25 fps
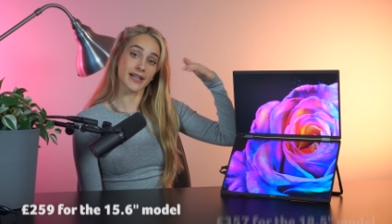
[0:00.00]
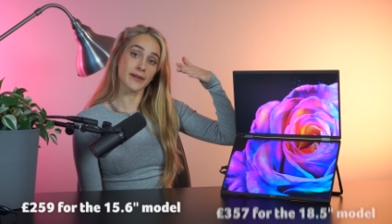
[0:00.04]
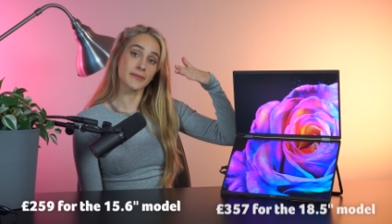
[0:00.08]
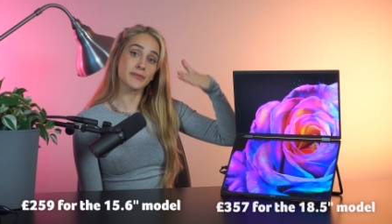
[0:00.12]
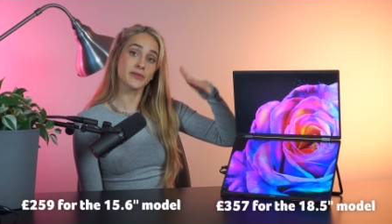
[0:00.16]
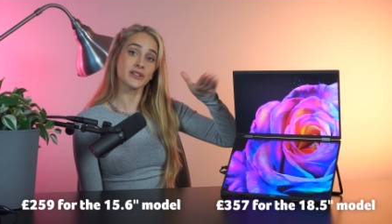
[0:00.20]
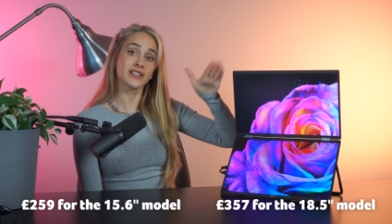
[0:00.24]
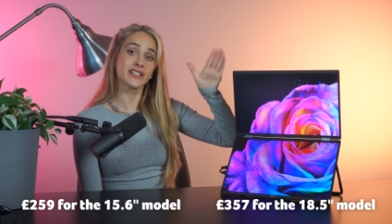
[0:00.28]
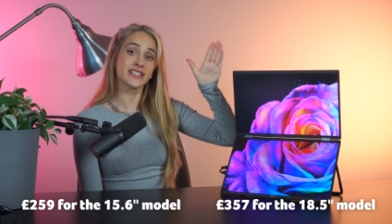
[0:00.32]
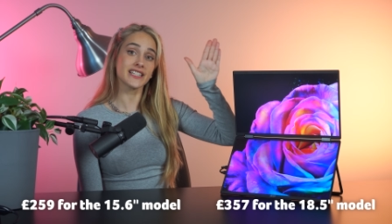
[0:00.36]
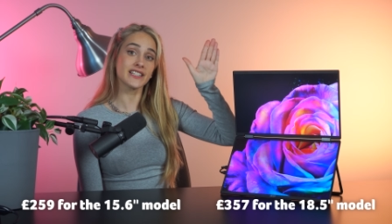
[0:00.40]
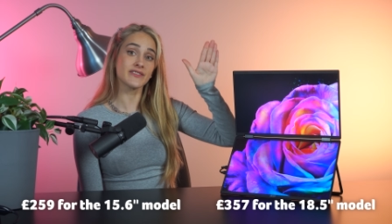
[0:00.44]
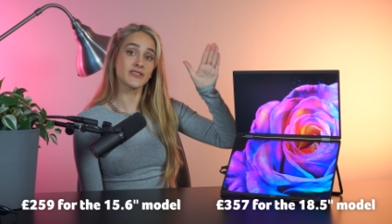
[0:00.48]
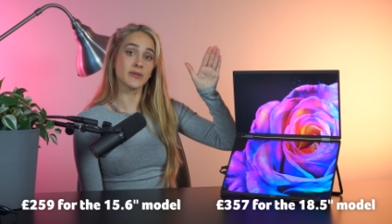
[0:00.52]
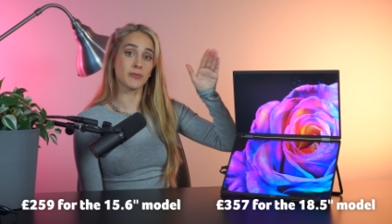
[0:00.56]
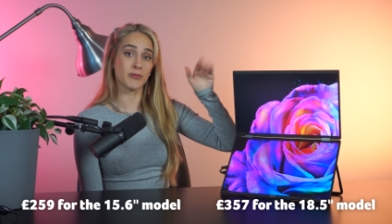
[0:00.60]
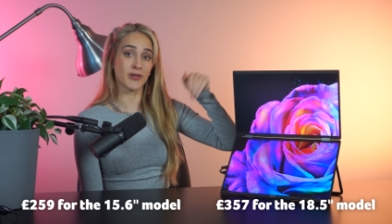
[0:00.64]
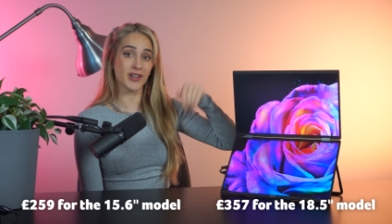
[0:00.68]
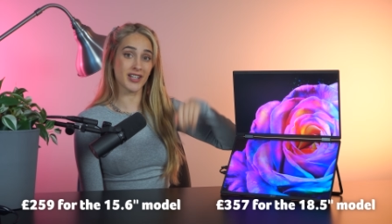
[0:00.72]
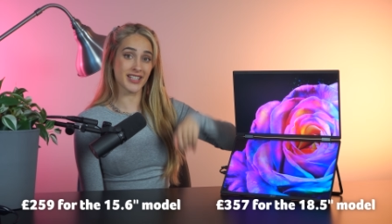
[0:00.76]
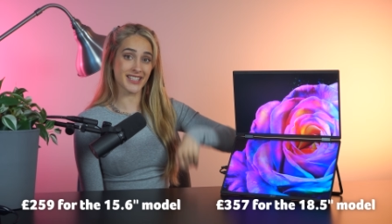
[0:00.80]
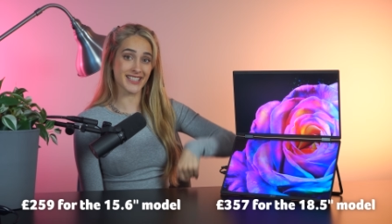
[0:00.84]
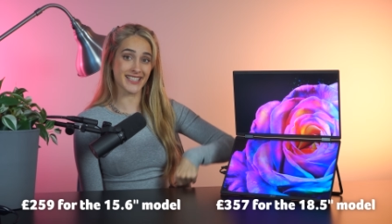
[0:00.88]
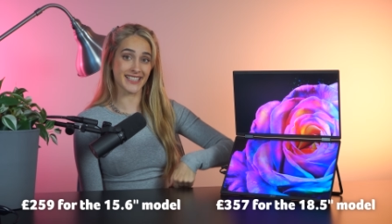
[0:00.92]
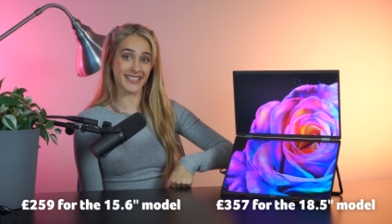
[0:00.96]
I'm going to leave the
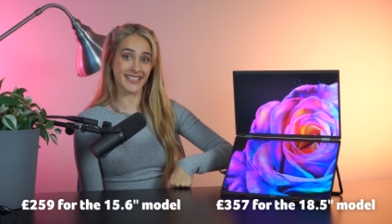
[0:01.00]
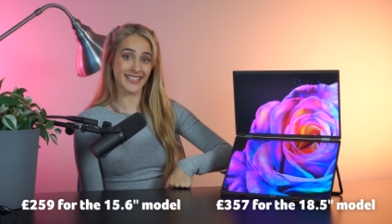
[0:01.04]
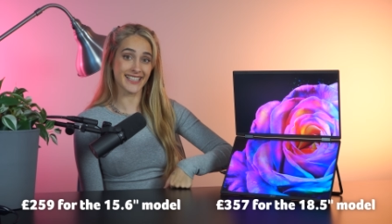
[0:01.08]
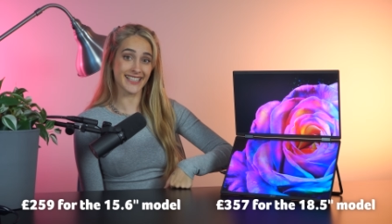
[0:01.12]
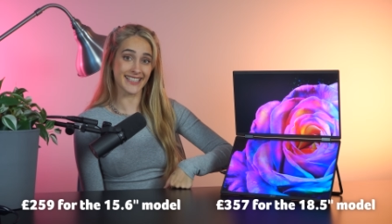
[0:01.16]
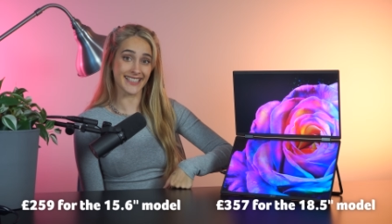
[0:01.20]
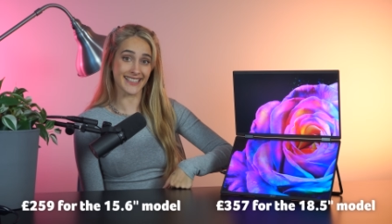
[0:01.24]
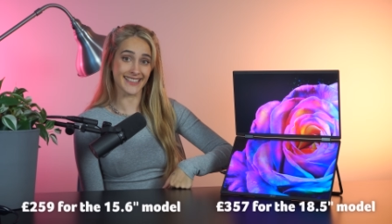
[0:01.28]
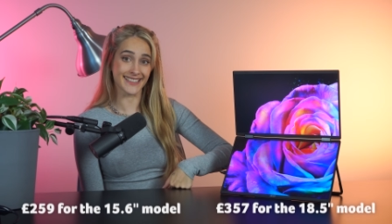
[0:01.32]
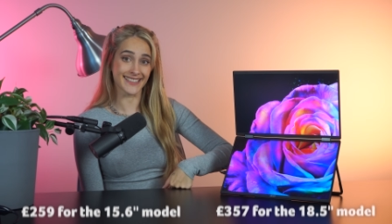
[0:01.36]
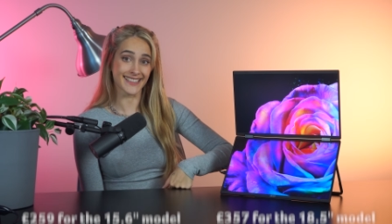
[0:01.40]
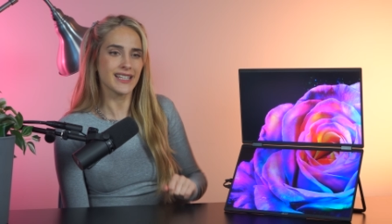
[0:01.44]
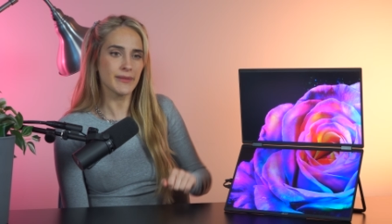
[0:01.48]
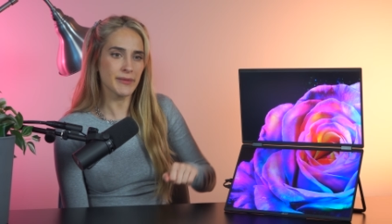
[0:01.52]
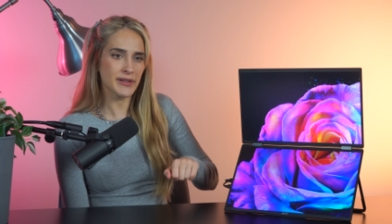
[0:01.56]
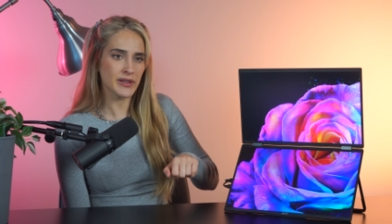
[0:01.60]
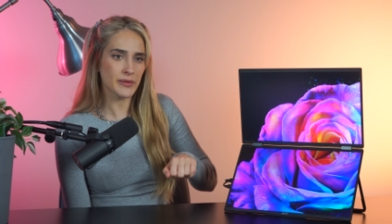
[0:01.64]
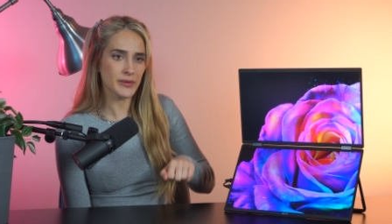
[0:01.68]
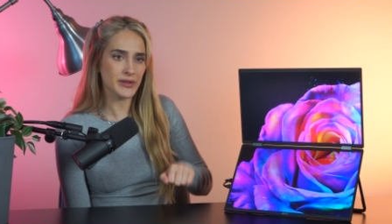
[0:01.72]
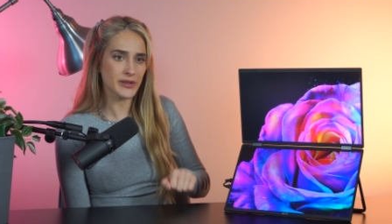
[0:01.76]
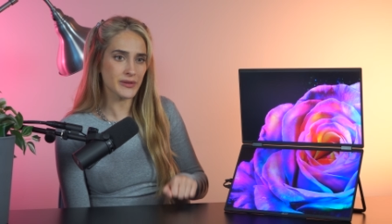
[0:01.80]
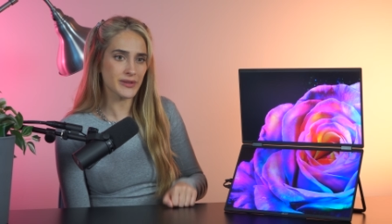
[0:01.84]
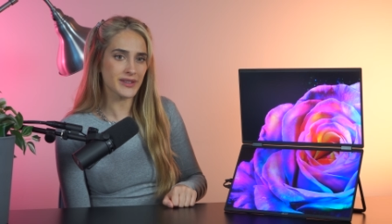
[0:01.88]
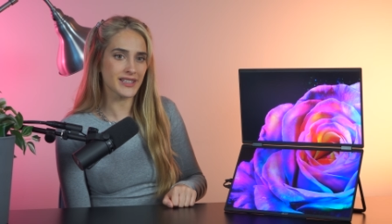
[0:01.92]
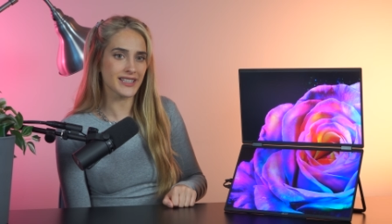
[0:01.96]
pricing here. Let me know
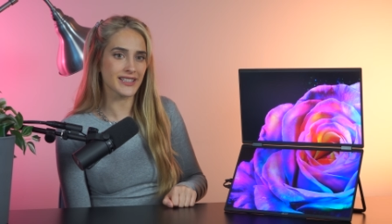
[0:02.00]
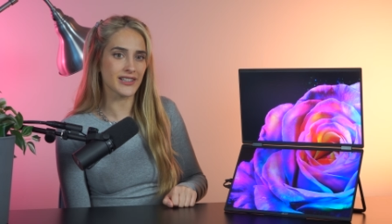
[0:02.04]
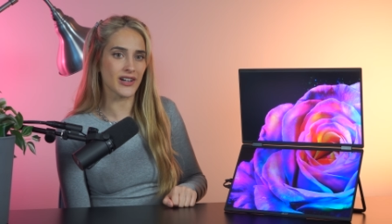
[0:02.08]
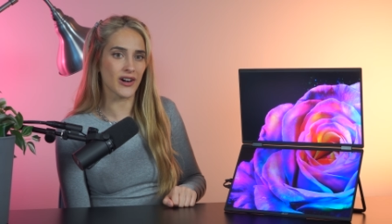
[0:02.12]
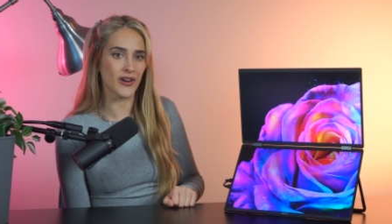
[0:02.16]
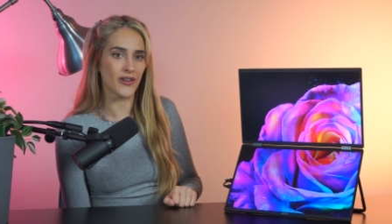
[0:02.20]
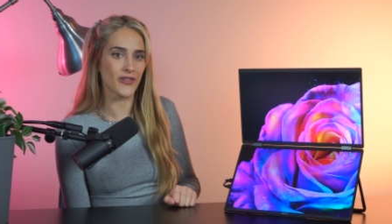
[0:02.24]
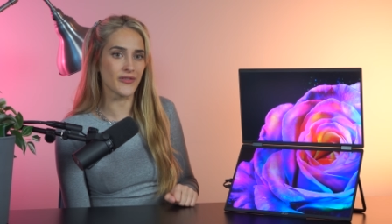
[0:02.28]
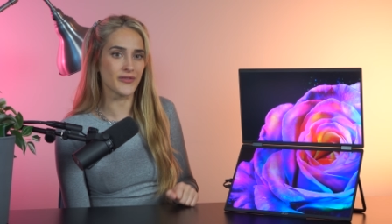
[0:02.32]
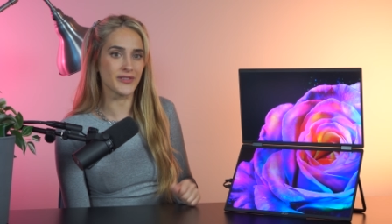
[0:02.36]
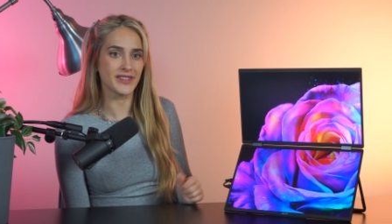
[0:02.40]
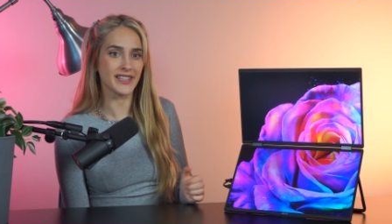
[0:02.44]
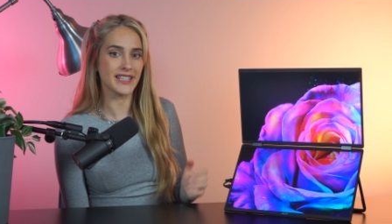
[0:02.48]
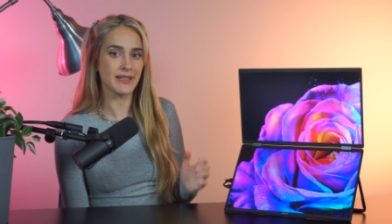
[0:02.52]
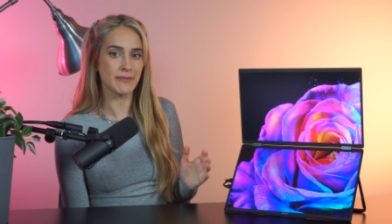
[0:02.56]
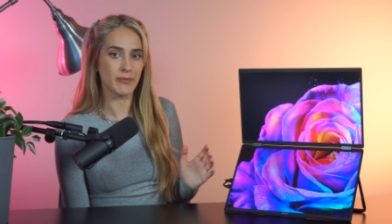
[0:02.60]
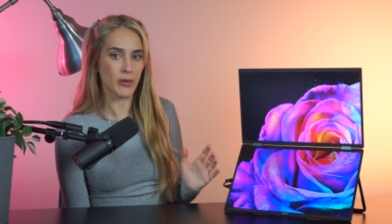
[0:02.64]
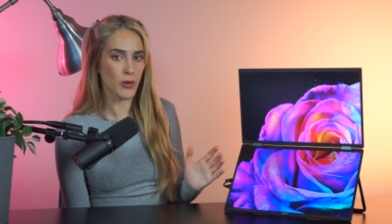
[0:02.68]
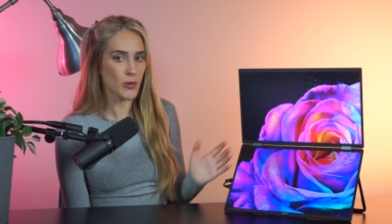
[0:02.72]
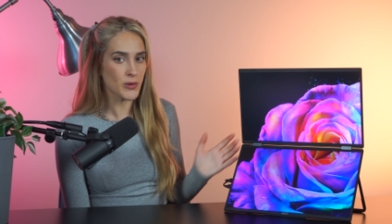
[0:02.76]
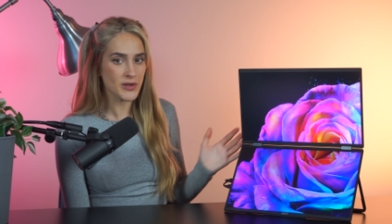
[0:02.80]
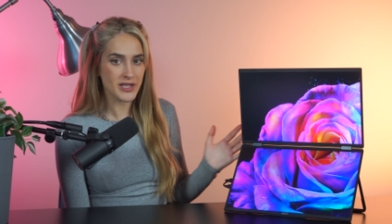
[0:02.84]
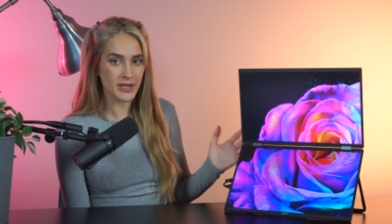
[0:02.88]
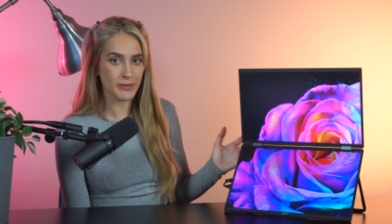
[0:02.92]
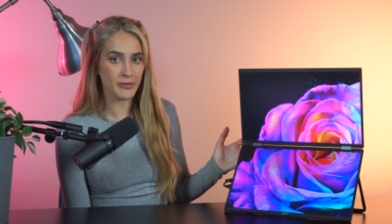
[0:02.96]
what you think of the
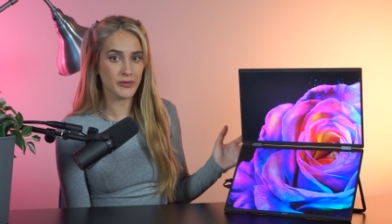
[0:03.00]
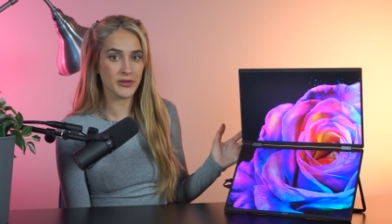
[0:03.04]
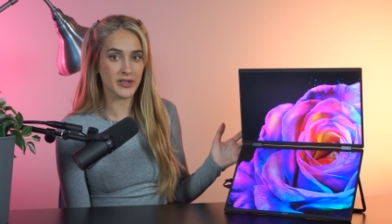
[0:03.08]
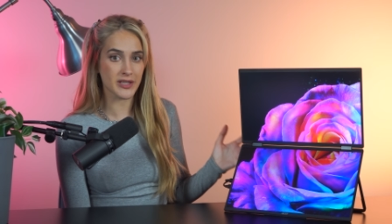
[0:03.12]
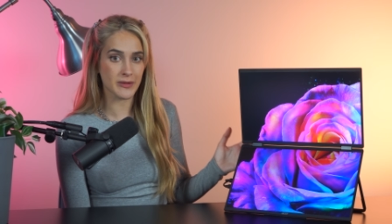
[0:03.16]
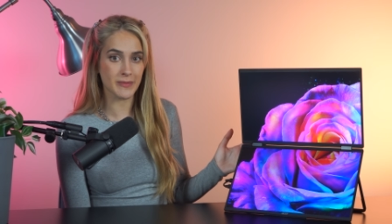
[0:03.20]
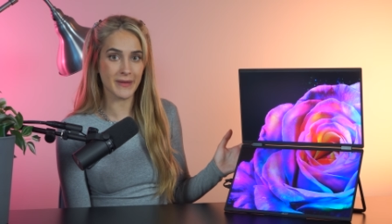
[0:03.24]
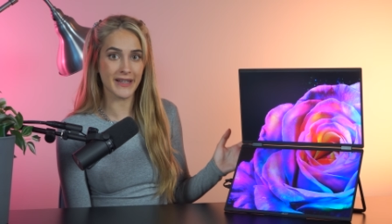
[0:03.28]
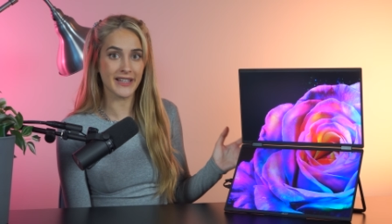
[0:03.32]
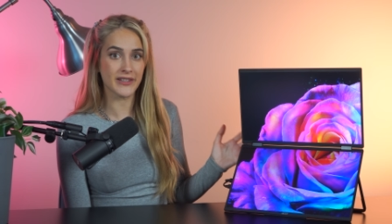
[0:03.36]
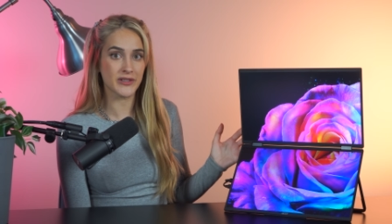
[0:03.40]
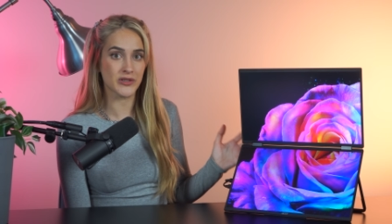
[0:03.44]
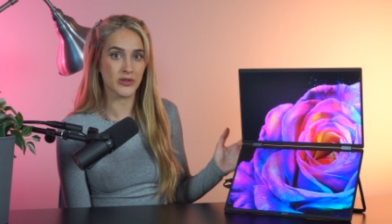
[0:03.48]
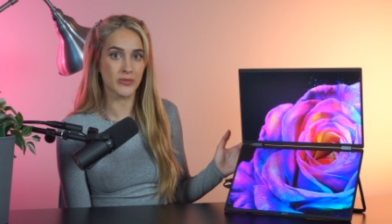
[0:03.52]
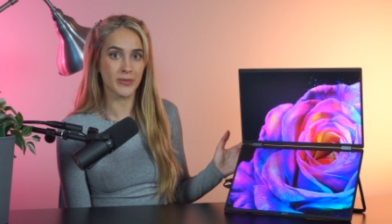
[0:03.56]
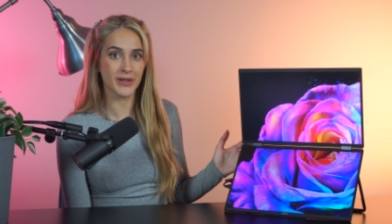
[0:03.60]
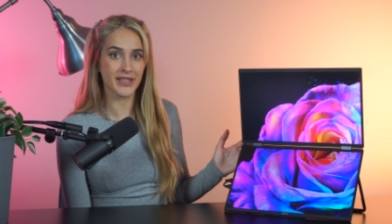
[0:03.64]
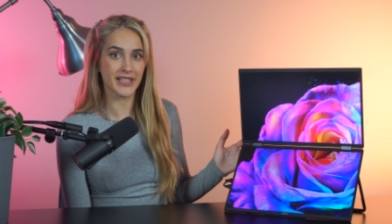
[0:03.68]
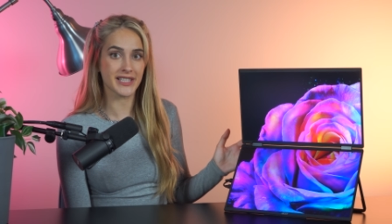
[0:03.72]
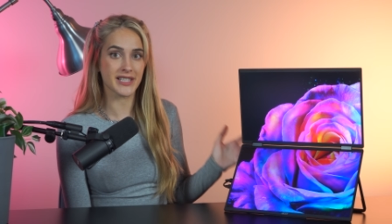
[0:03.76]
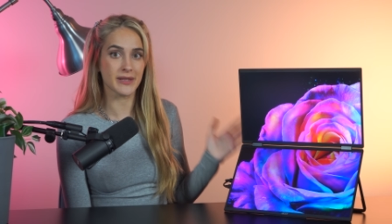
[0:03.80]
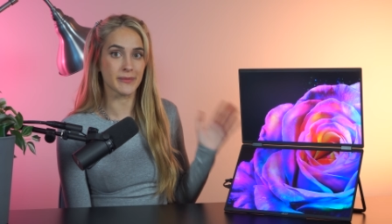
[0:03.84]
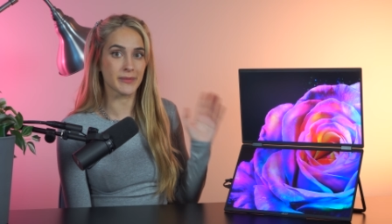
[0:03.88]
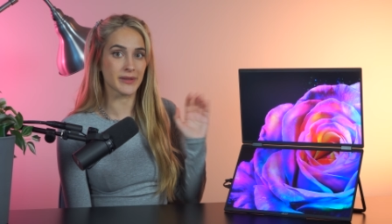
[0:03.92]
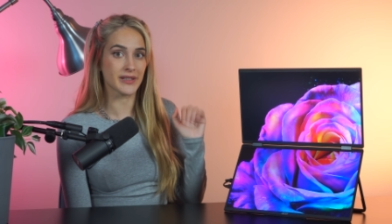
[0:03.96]
portable display dual
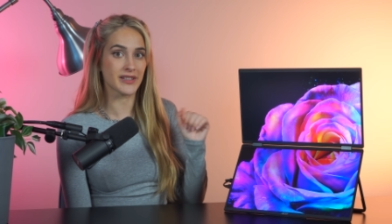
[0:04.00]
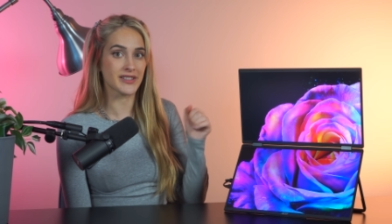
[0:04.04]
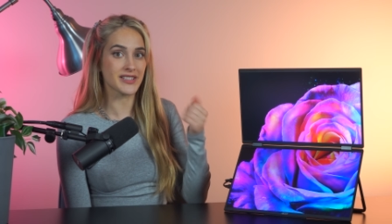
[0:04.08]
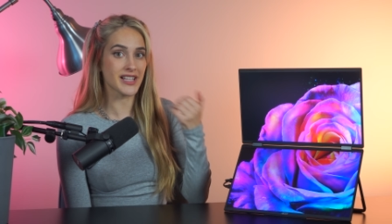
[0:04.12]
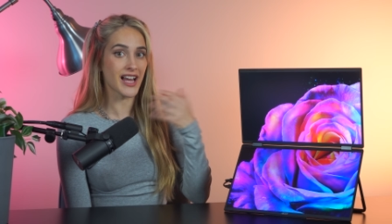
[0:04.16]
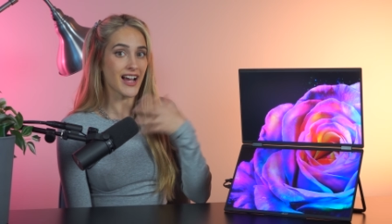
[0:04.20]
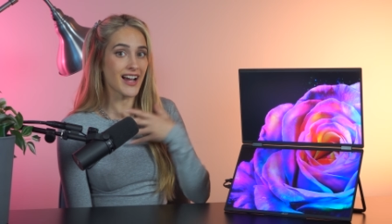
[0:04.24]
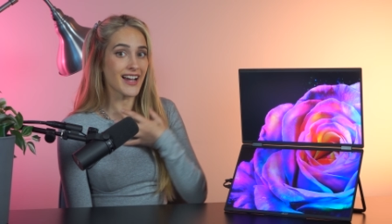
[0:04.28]
monitor because